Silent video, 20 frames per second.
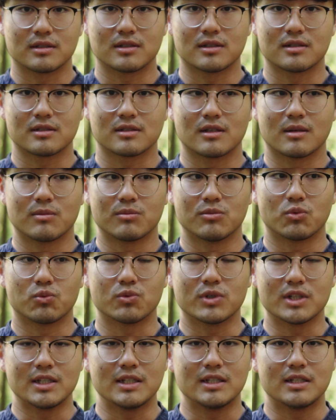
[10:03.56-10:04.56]
system
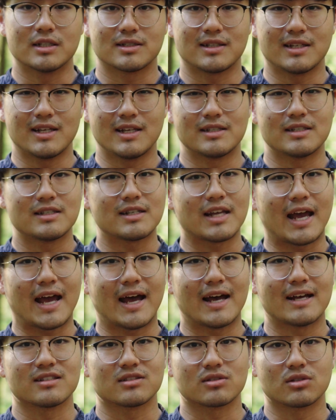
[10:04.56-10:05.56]
really just isn't
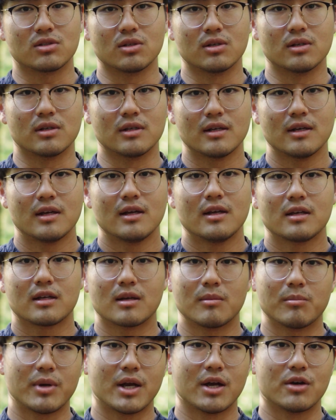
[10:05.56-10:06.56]
as good
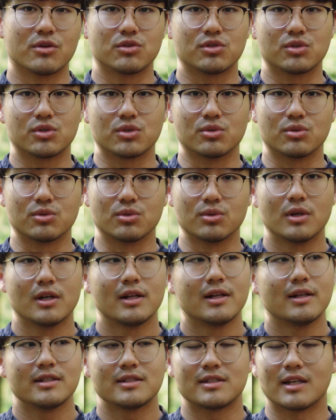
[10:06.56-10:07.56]
compared to,
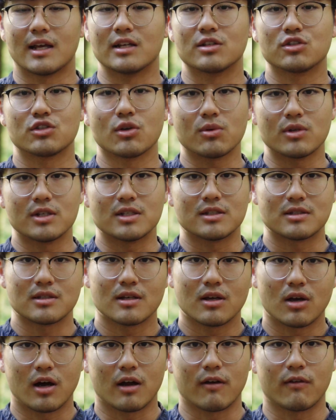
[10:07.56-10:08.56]
say, Sony's
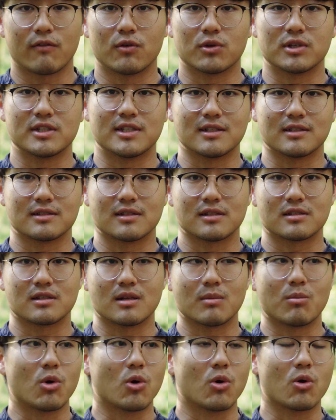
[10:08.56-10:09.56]
autofocusing
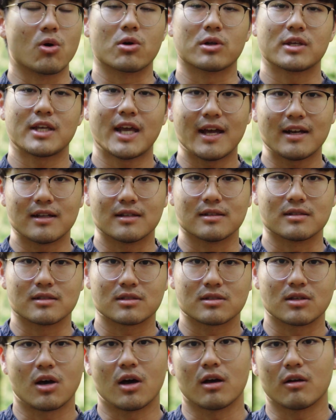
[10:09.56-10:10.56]
system or
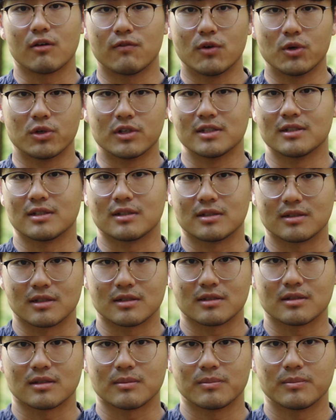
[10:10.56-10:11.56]
Canon's autofocusing
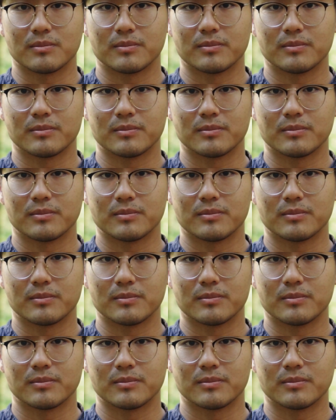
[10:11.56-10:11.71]
system.